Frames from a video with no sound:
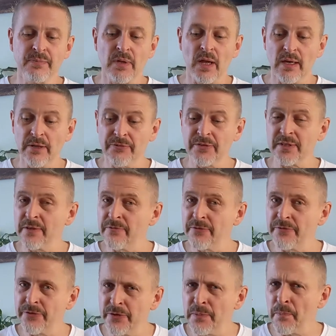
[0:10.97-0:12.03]
of some
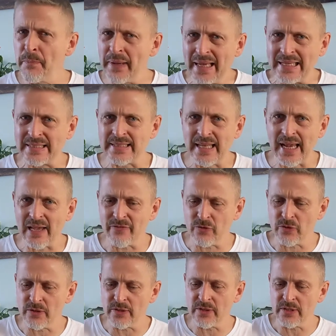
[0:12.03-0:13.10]
foot pegs that I've
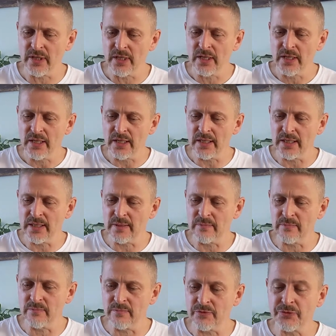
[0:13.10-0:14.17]
ordered
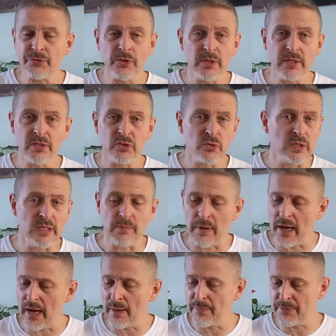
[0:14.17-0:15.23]
for the street
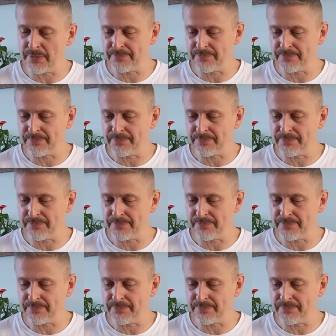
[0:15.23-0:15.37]
bob.